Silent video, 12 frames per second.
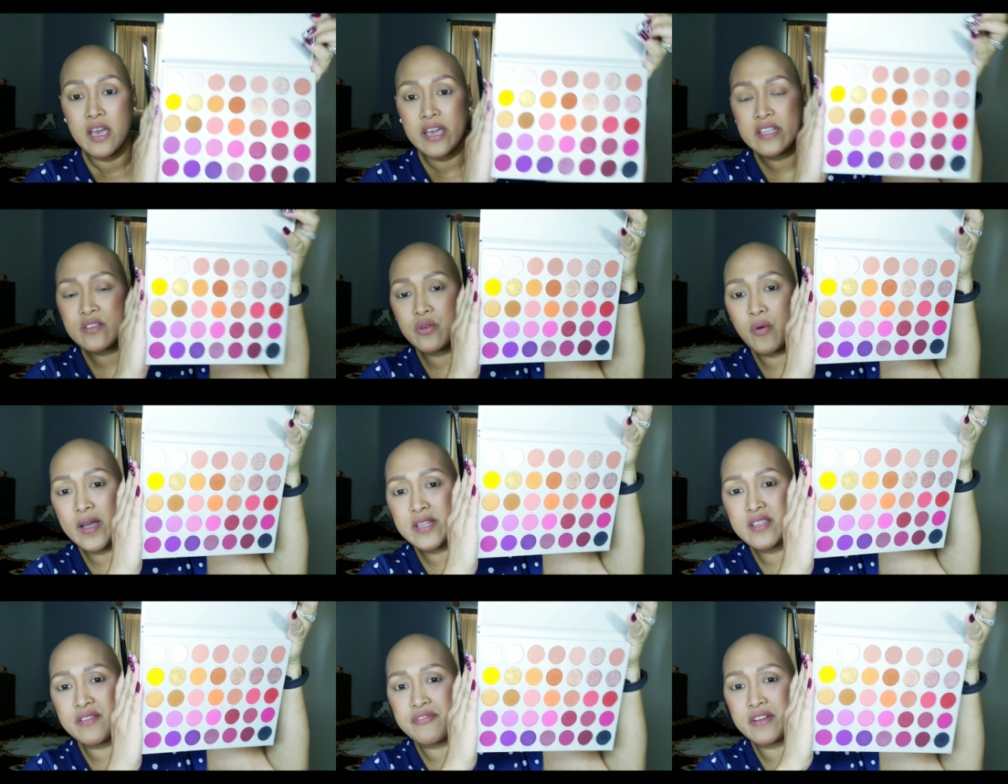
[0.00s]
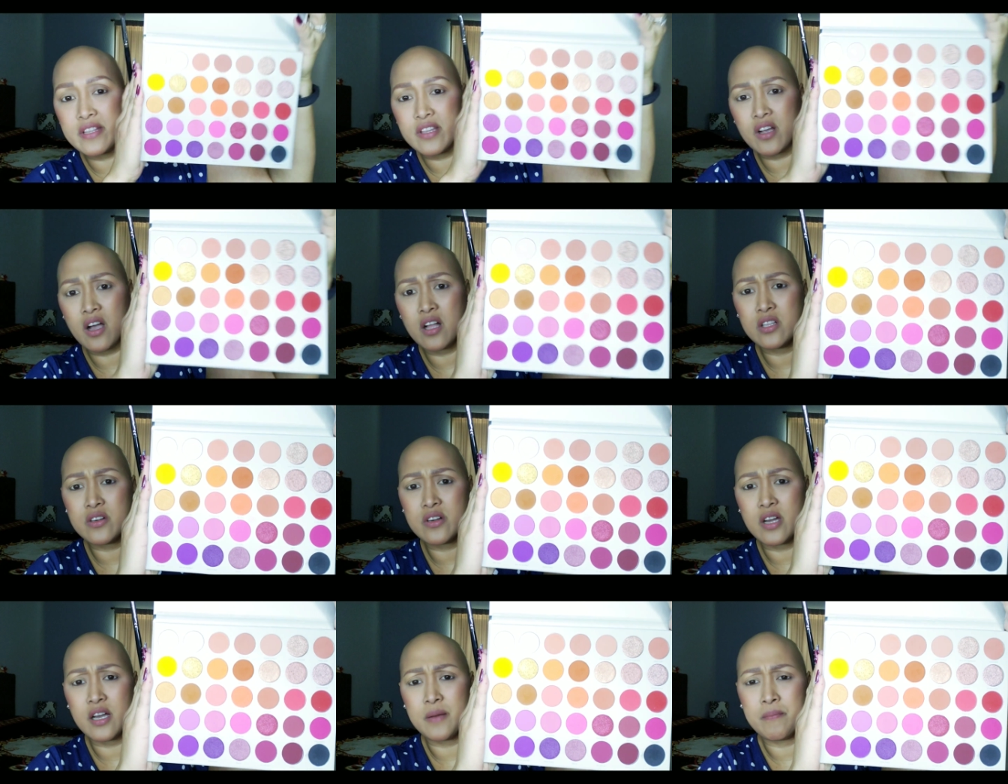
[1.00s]
It's quite different, the color
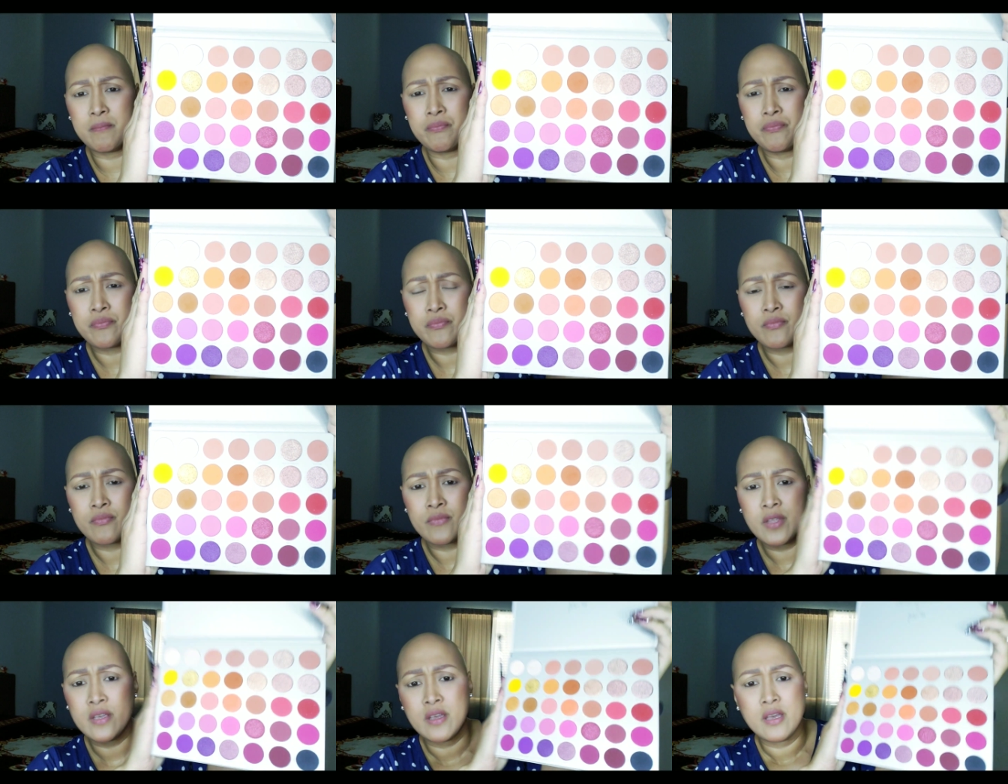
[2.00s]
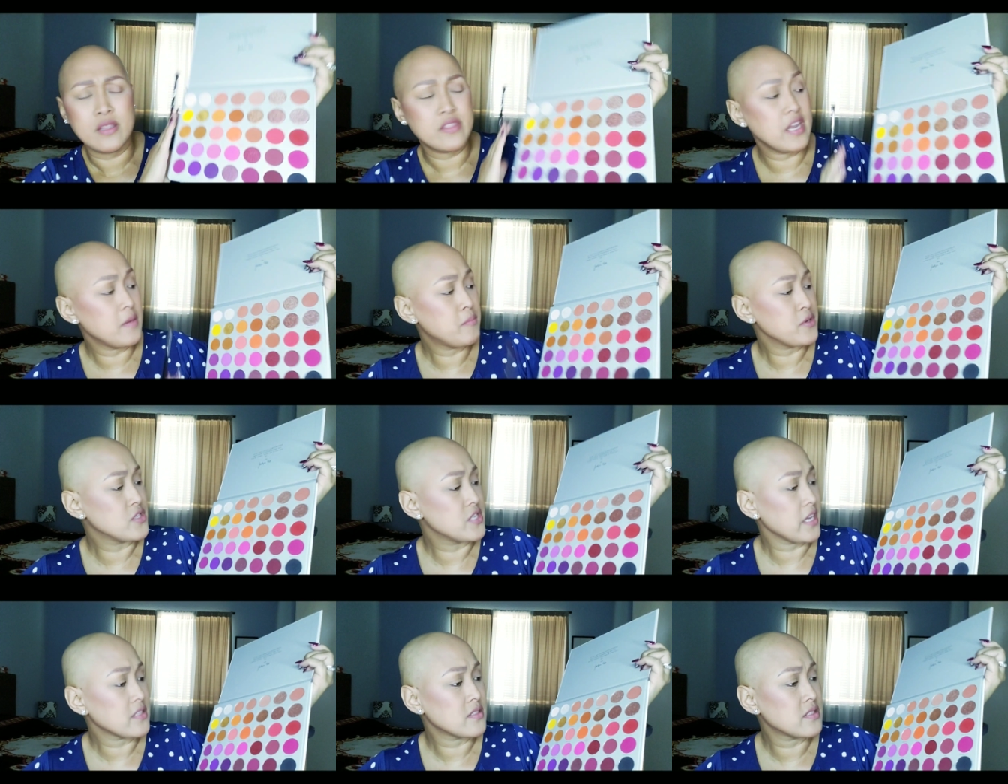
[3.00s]
um, that it
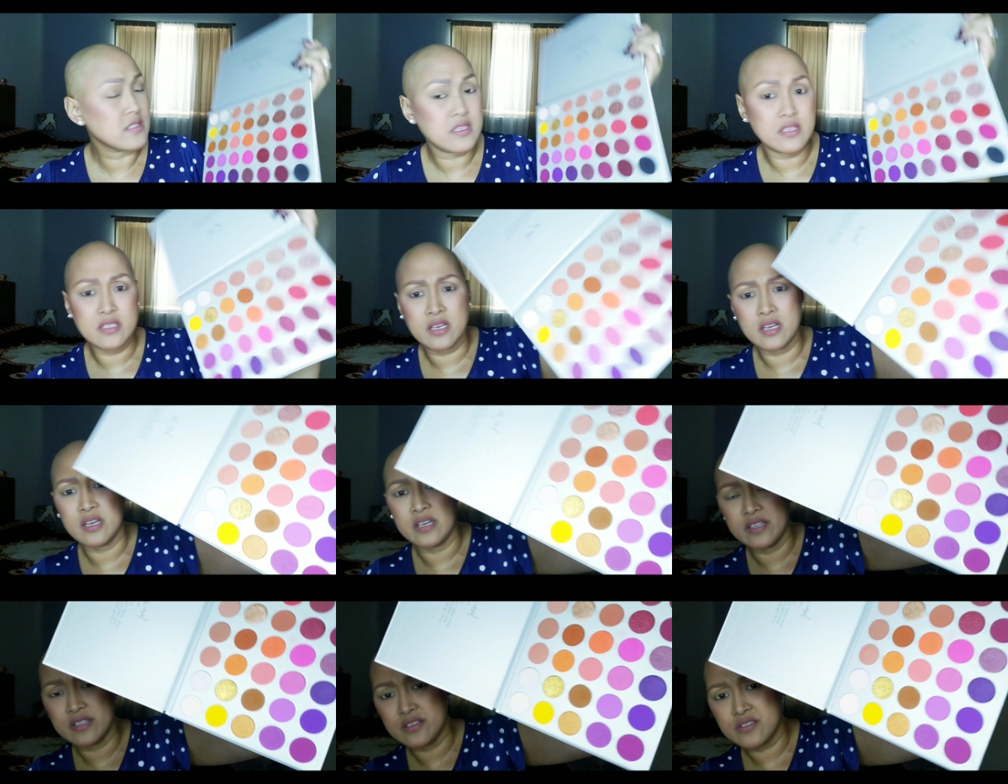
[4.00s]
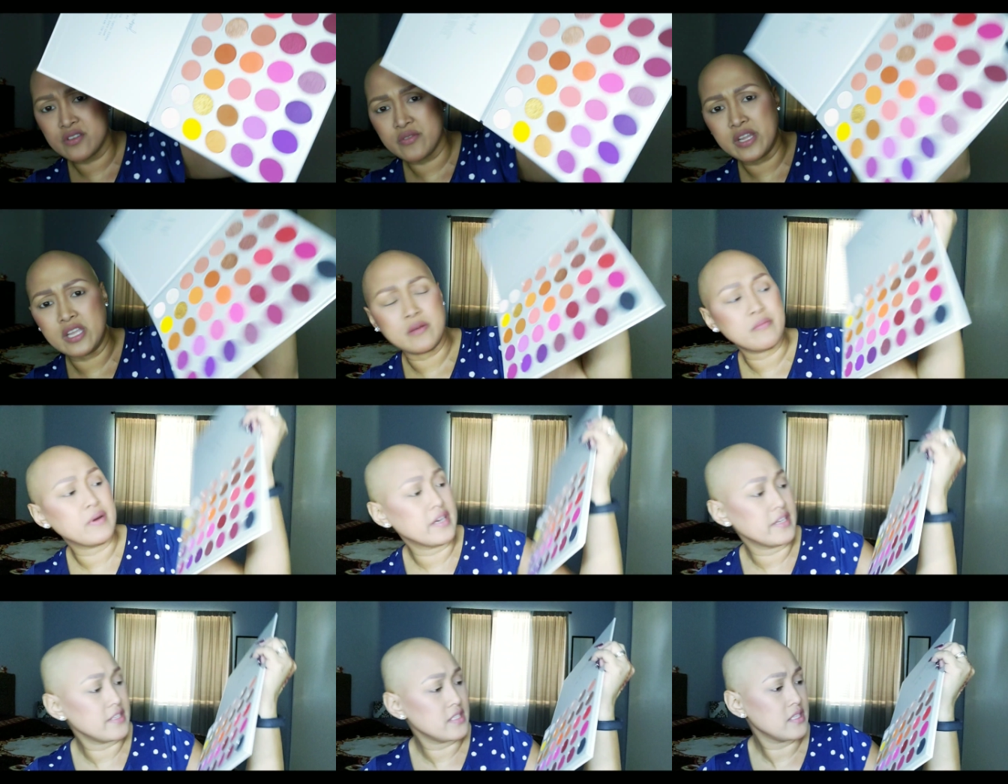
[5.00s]
projects uh, in the screen,
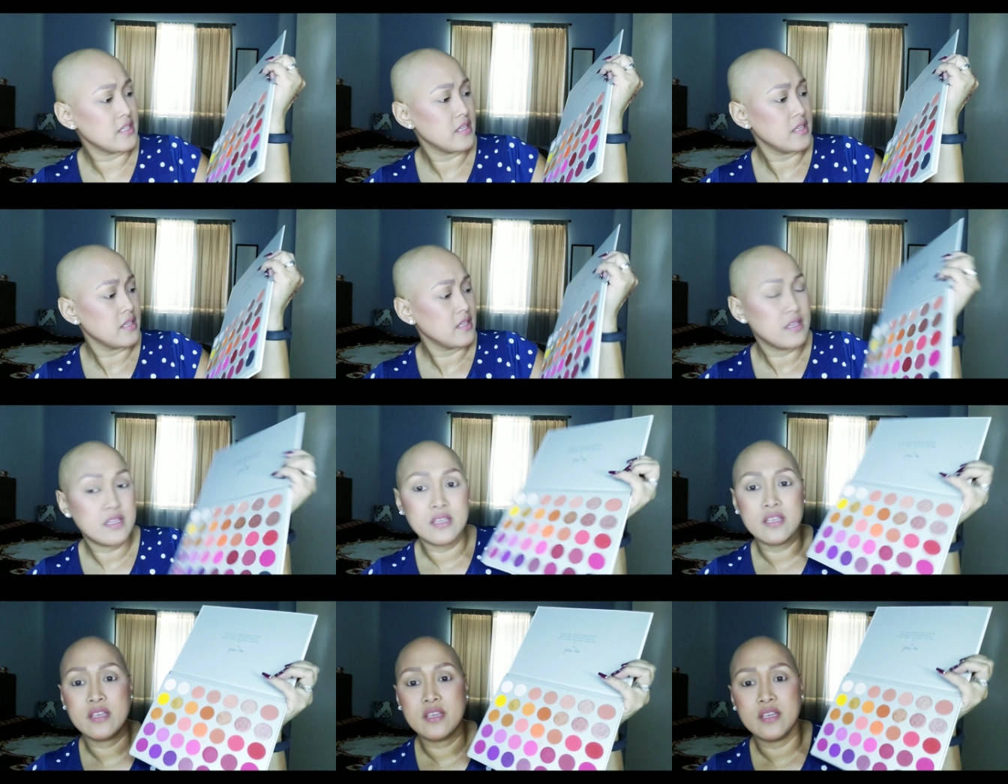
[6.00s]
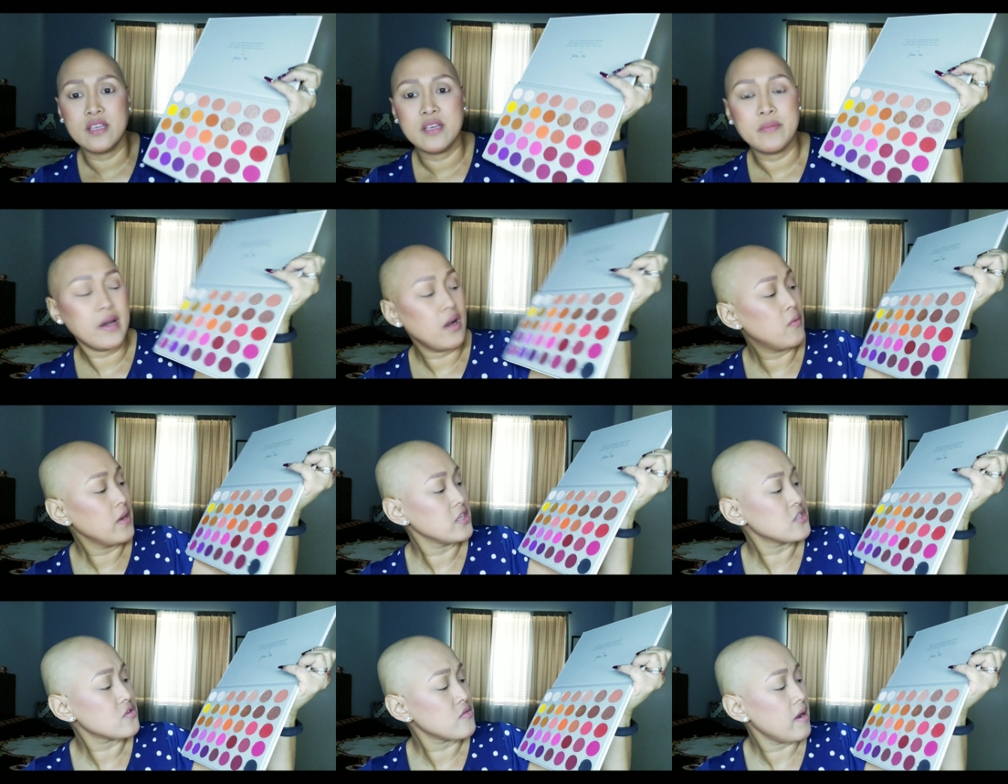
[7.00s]
but, but I want to
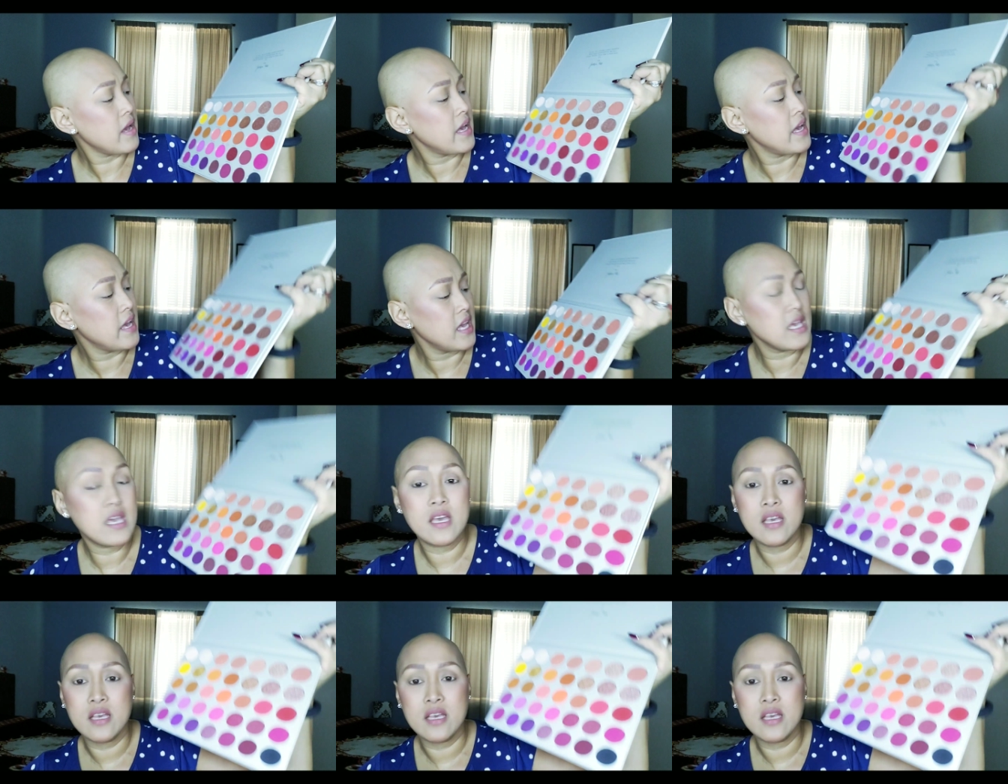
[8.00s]
try,